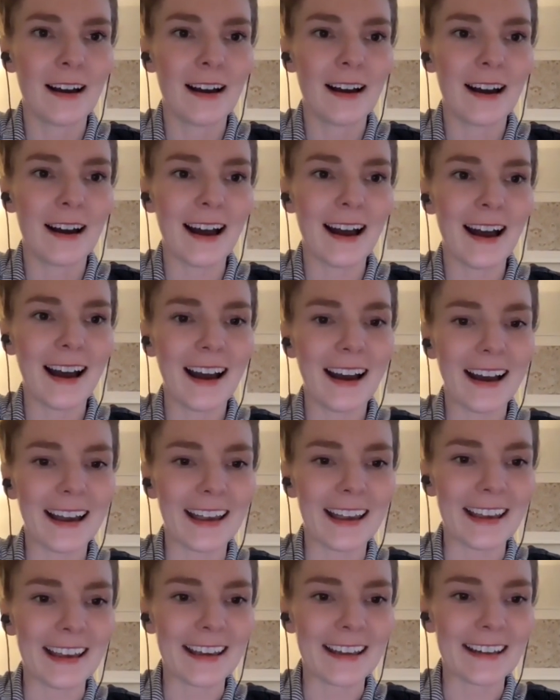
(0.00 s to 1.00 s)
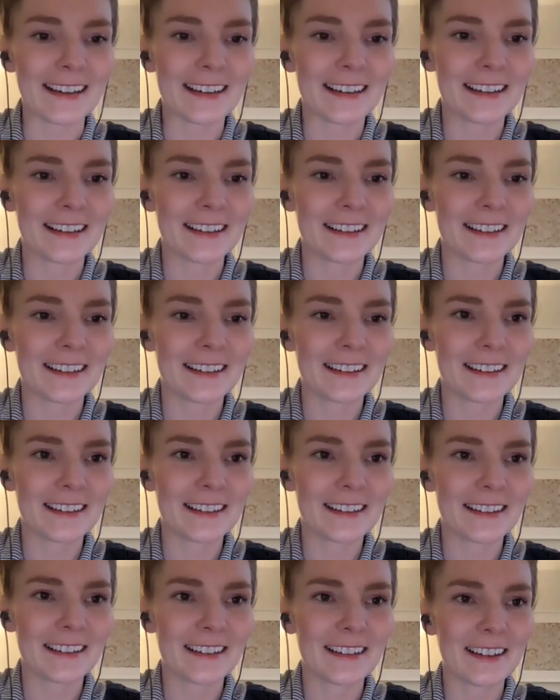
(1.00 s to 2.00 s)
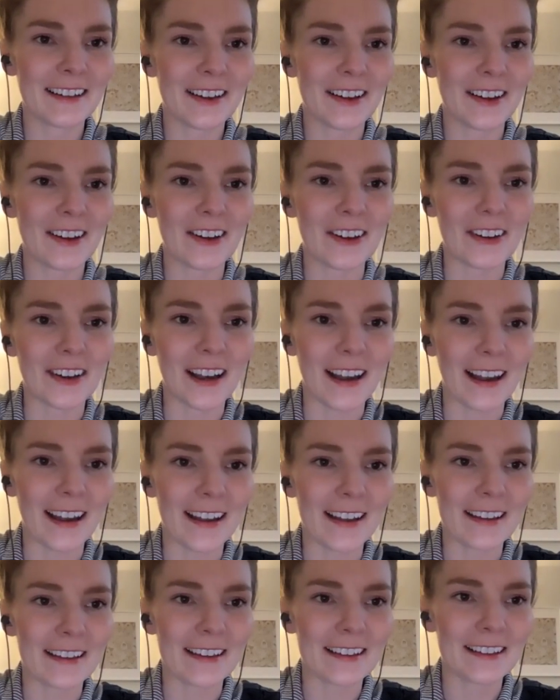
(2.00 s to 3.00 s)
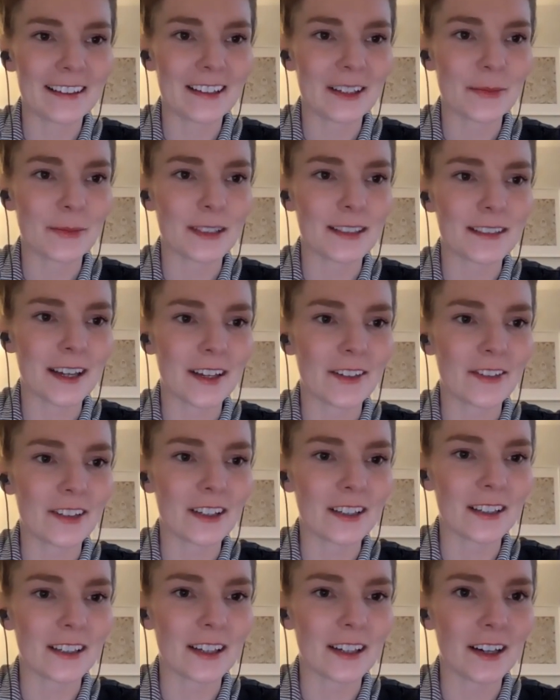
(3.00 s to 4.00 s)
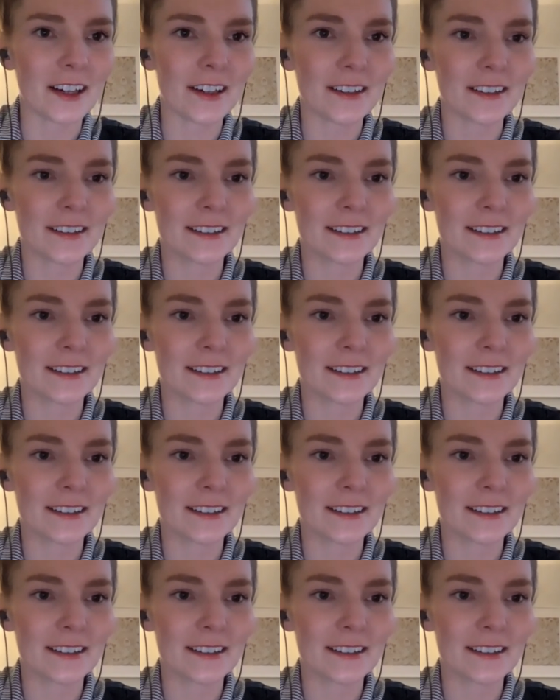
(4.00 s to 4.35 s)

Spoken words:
Hi. Okay, let me dive in here.